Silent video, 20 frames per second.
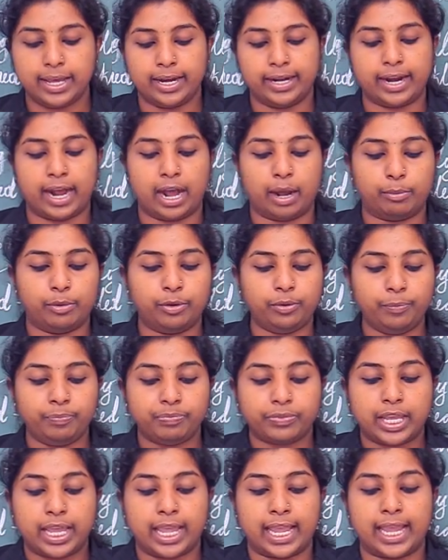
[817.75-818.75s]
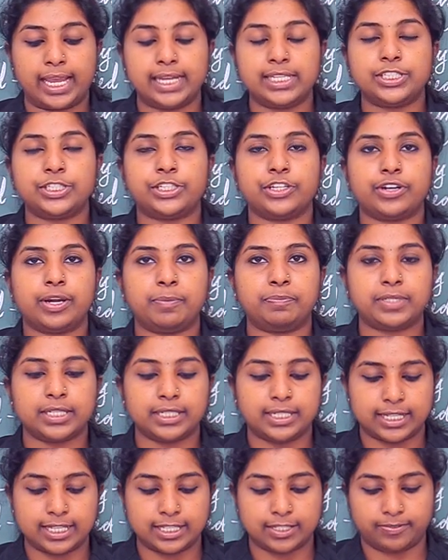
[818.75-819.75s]
Ramu
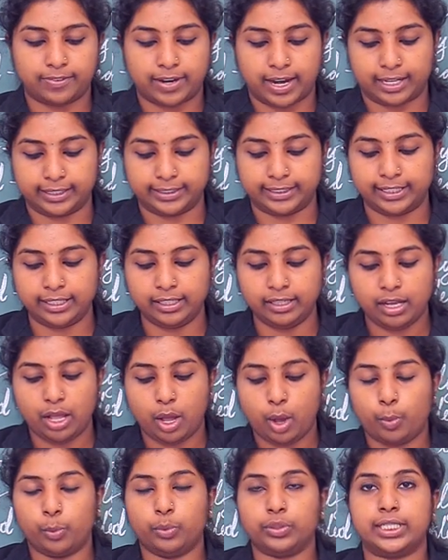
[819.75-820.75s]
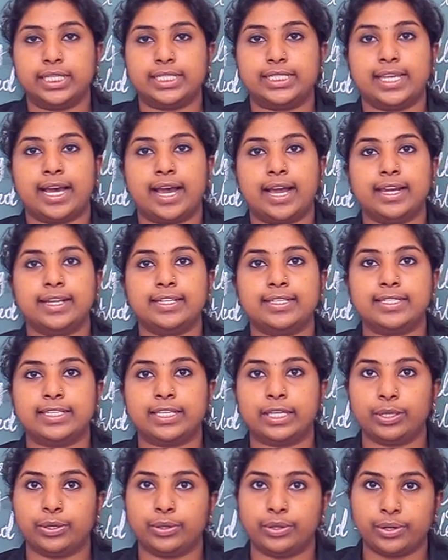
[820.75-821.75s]
interrupted his father with a child's
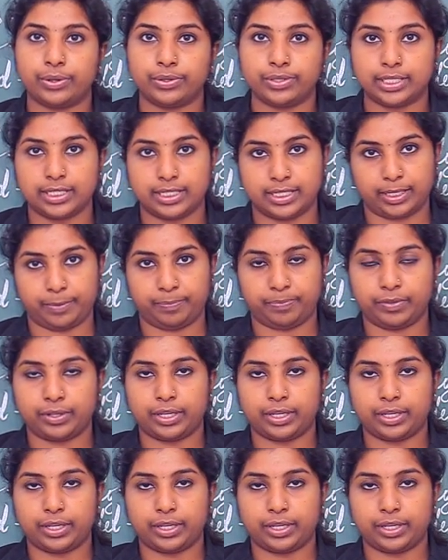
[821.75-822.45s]
curiosity.